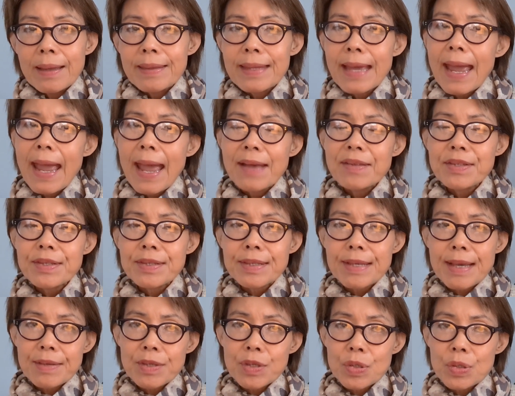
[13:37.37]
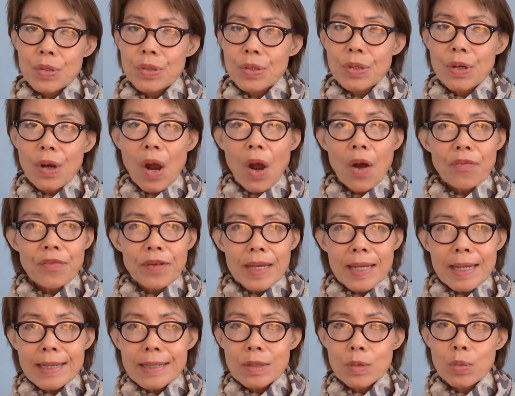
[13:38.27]
the ancestor of
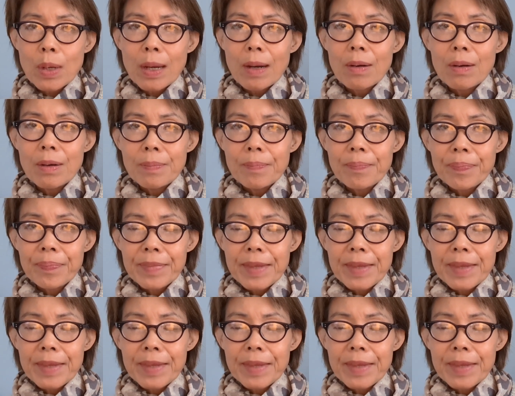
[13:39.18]
Israel,